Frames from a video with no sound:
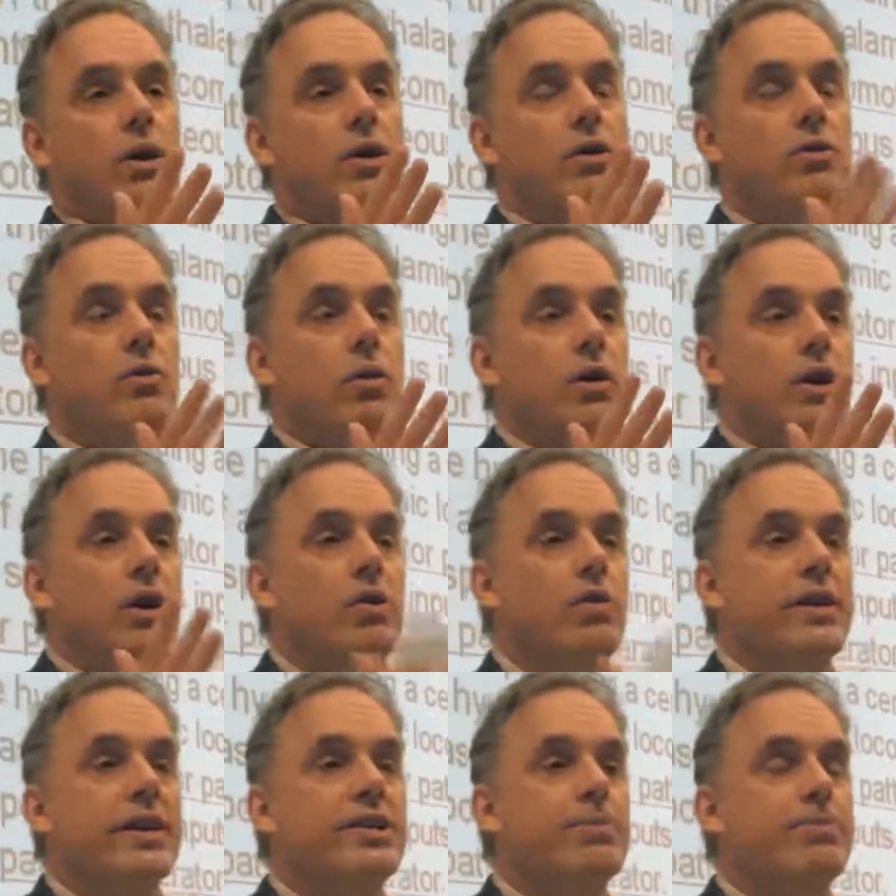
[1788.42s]

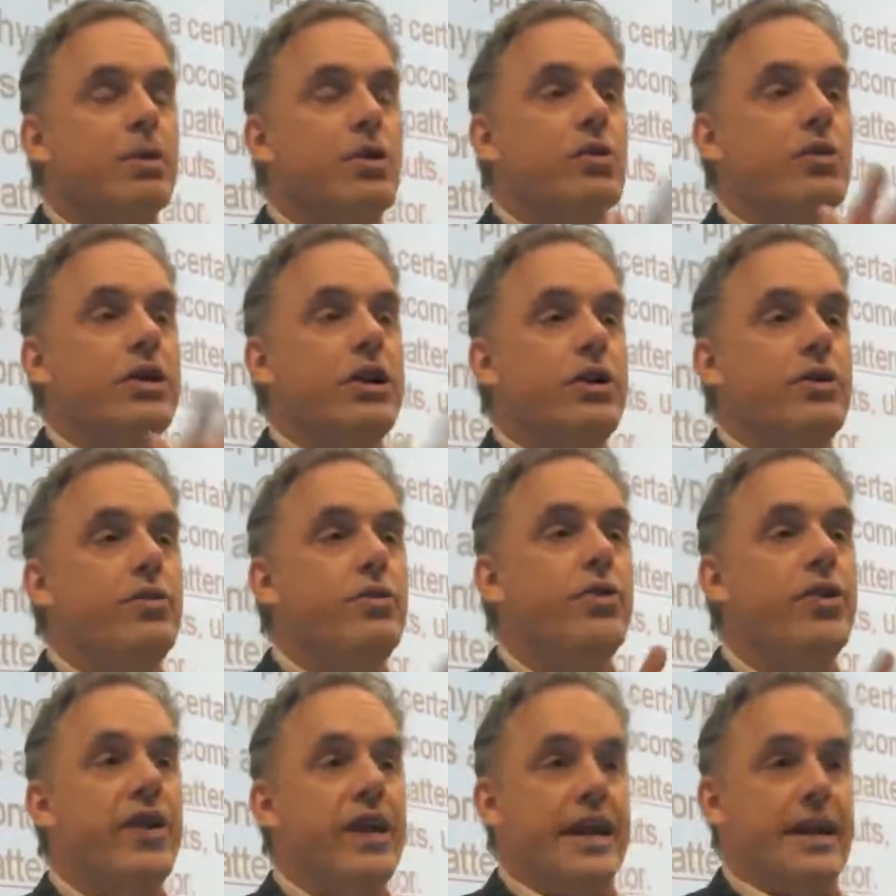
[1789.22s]
you explored
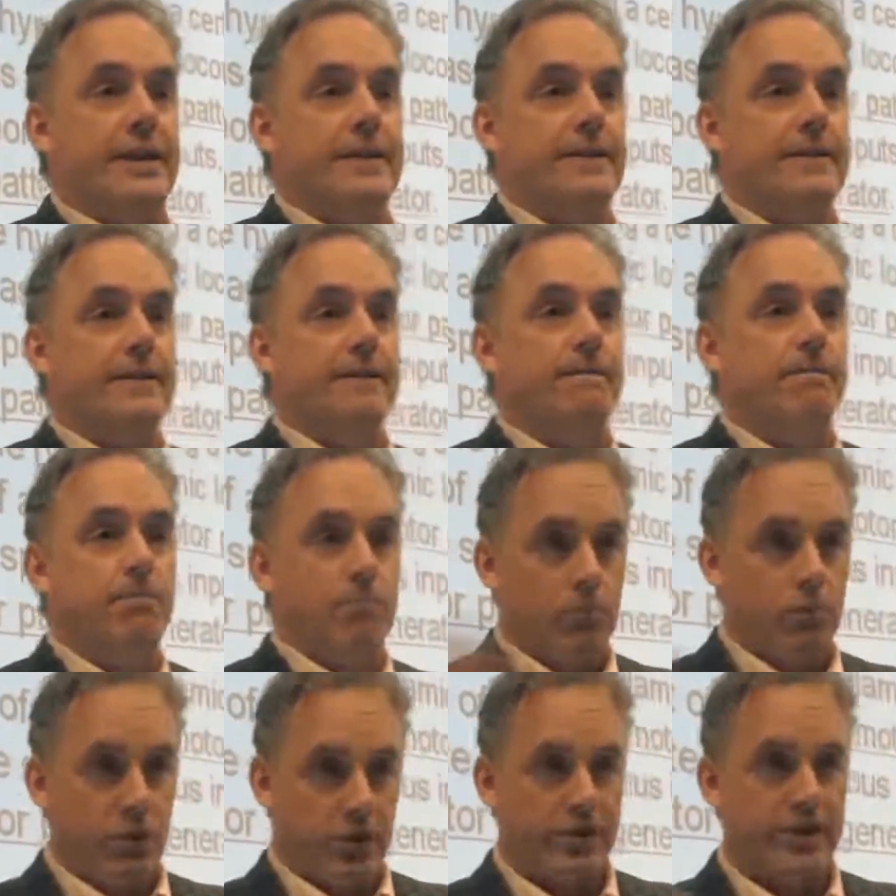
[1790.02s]
new things,
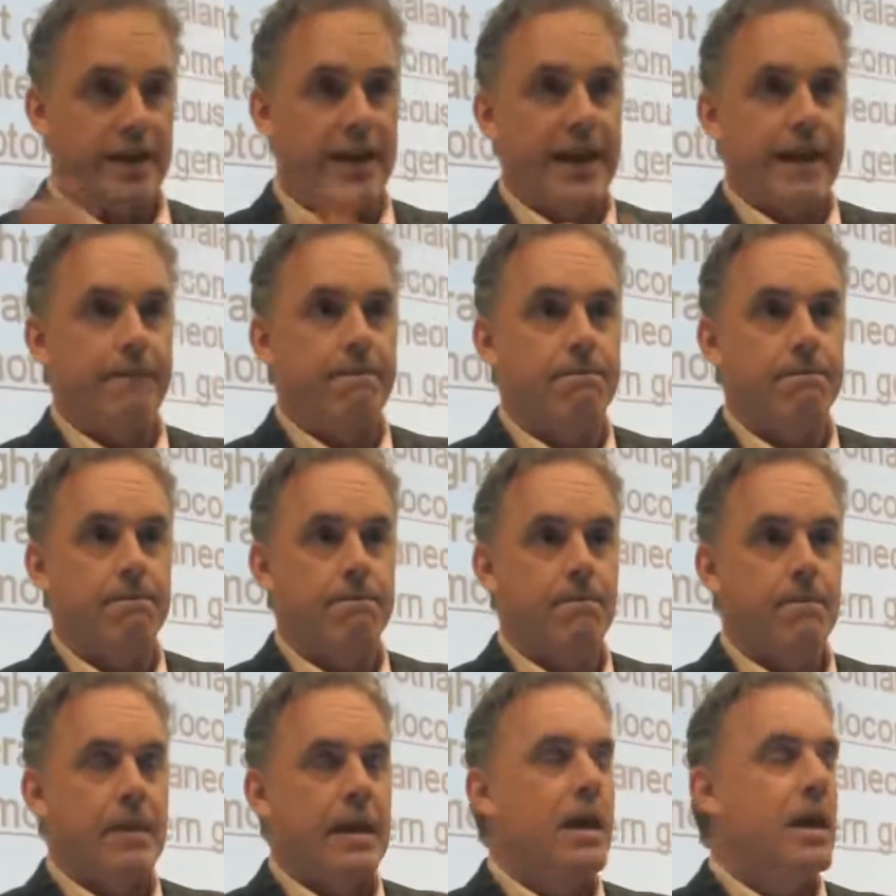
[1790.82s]
we'll say.
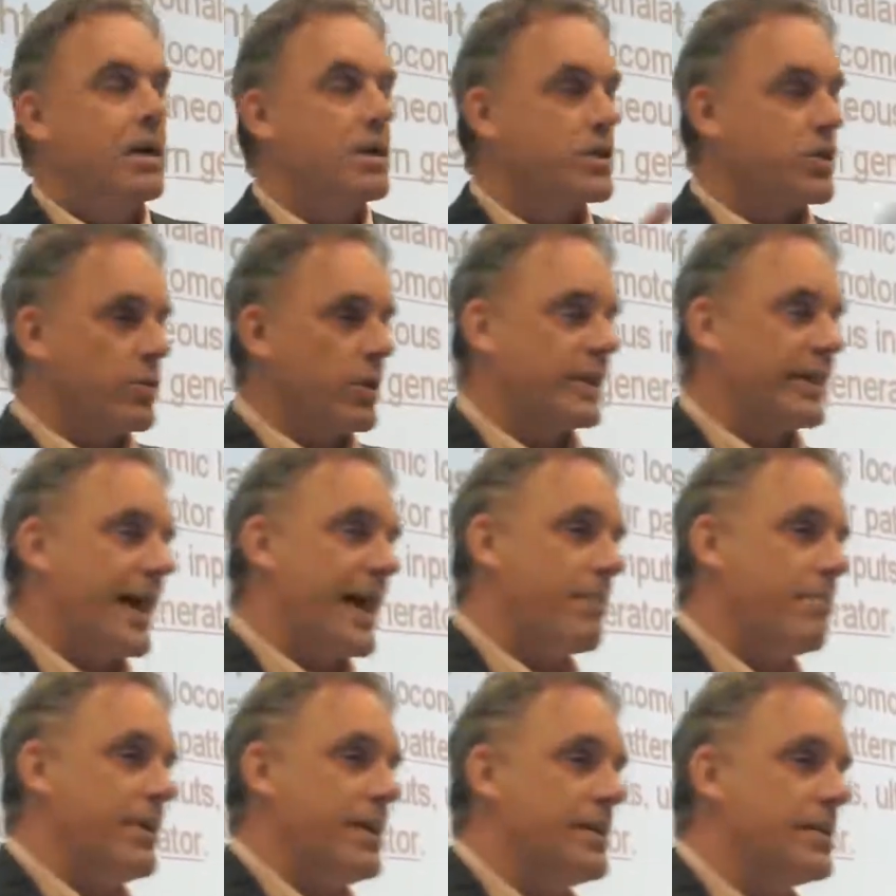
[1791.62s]
So what
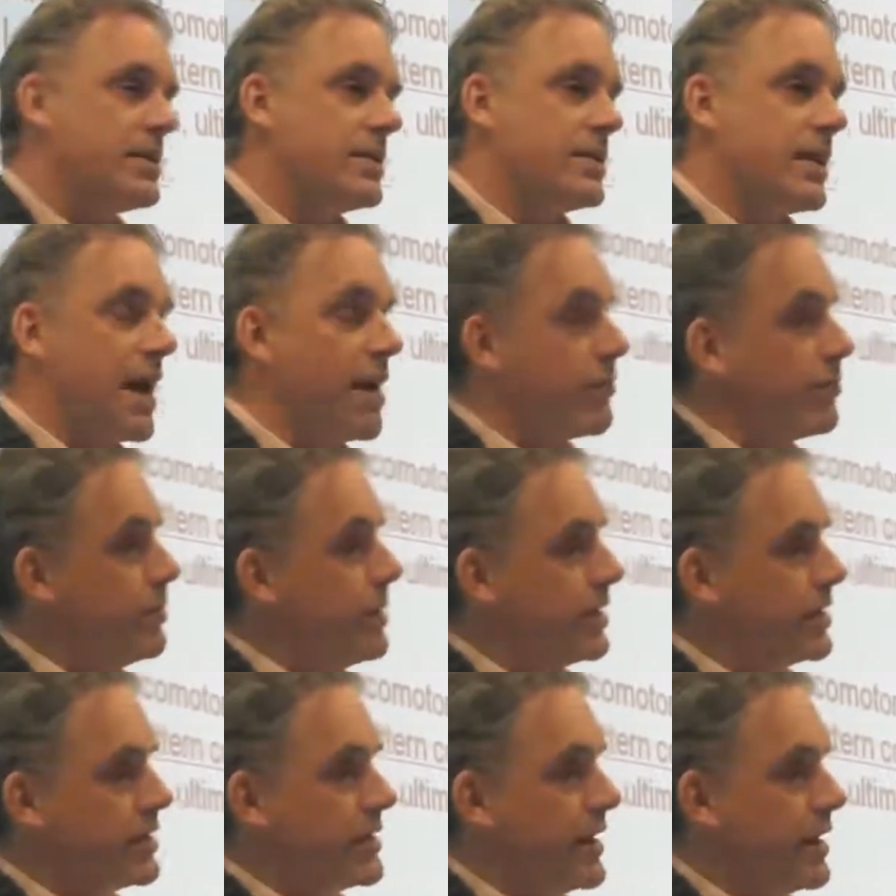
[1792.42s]
that means is you have to
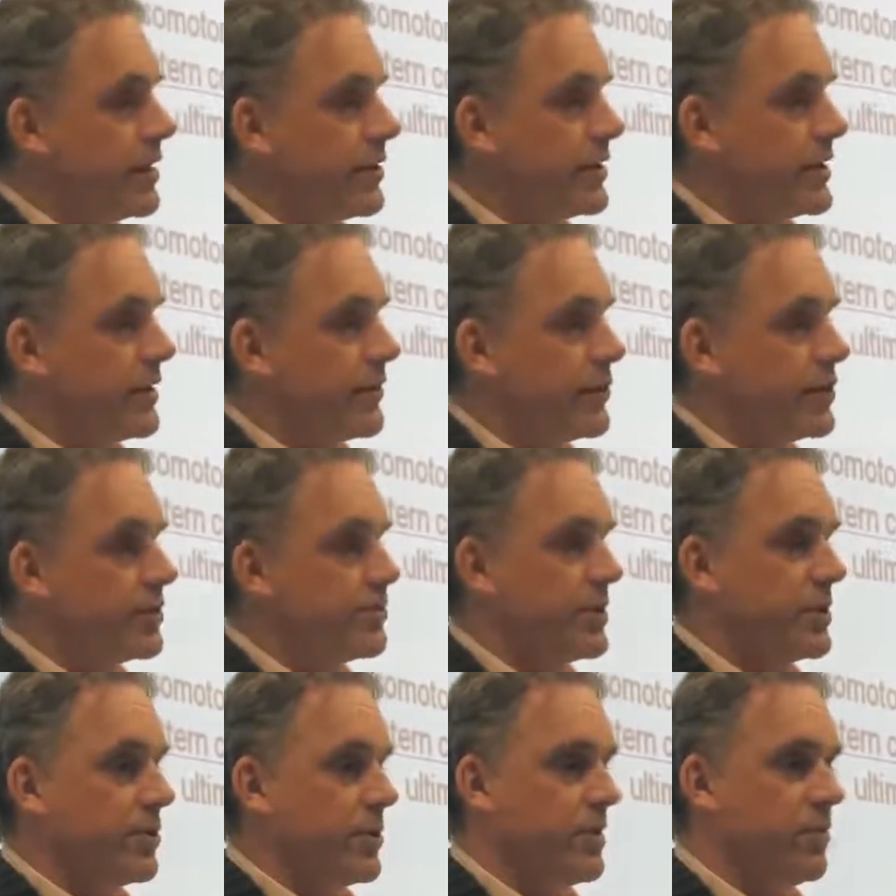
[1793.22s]
be able to tell the
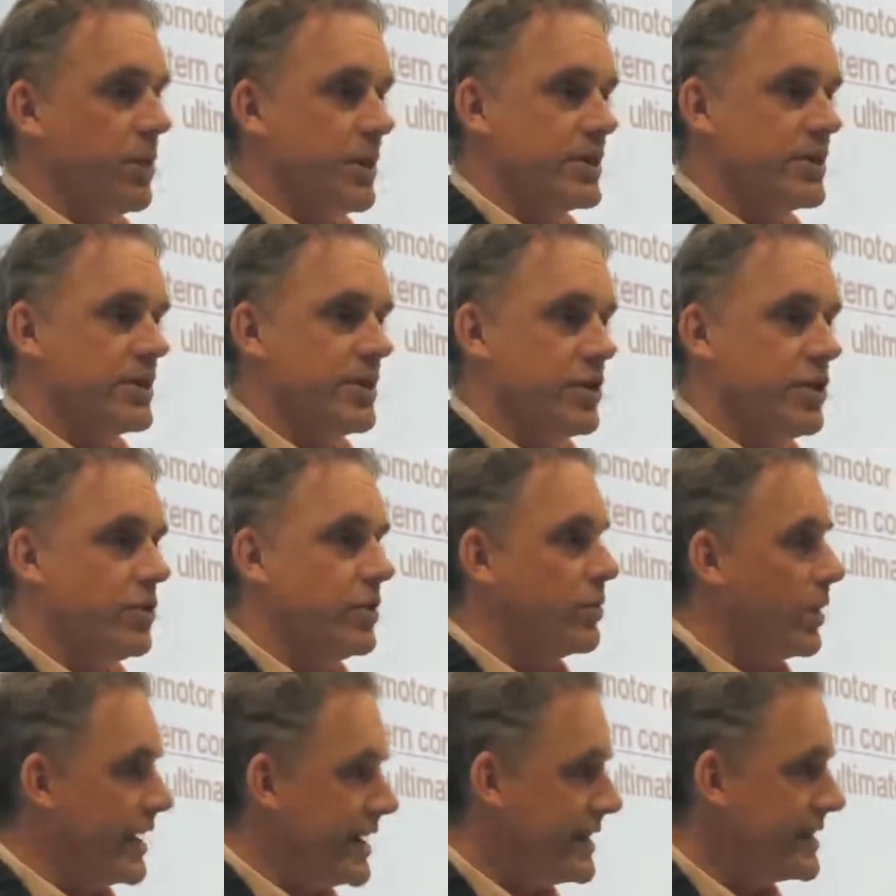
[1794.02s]
difference between what's new
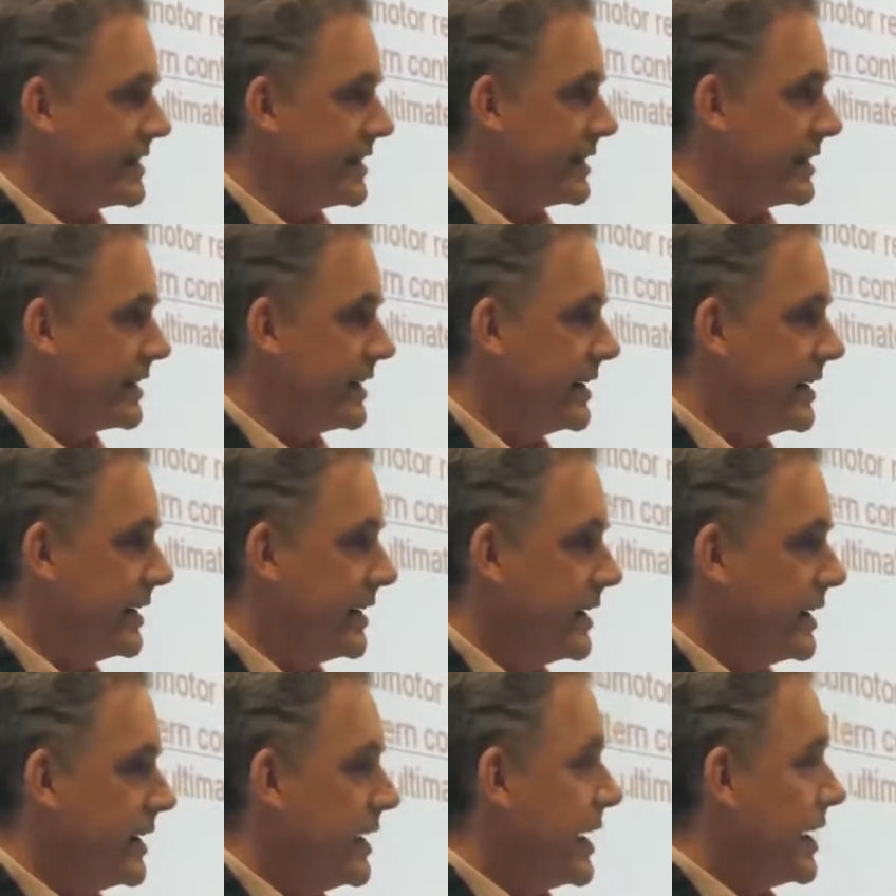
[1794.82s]
and what isn't.
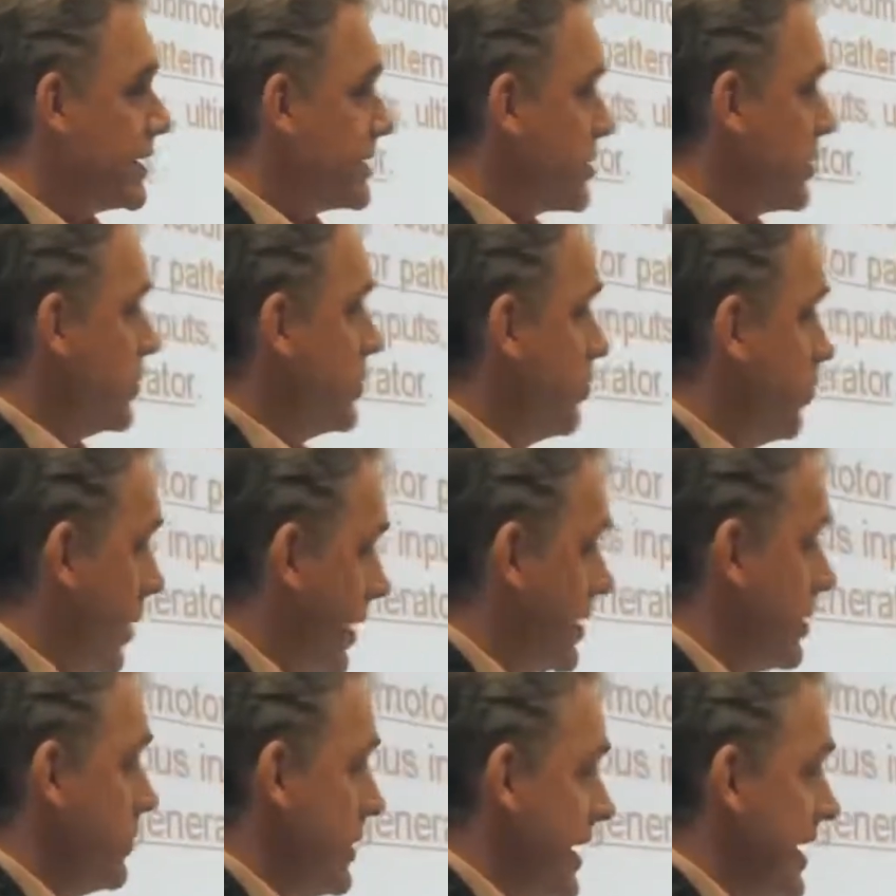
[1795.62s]
And so
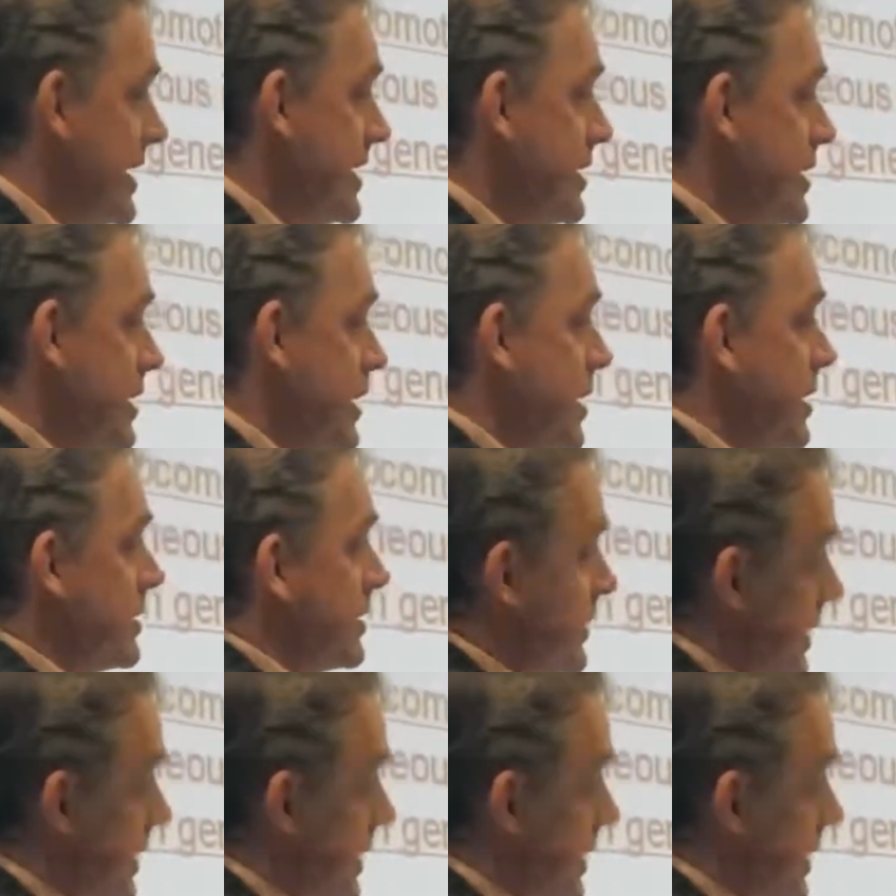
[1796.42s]
what you need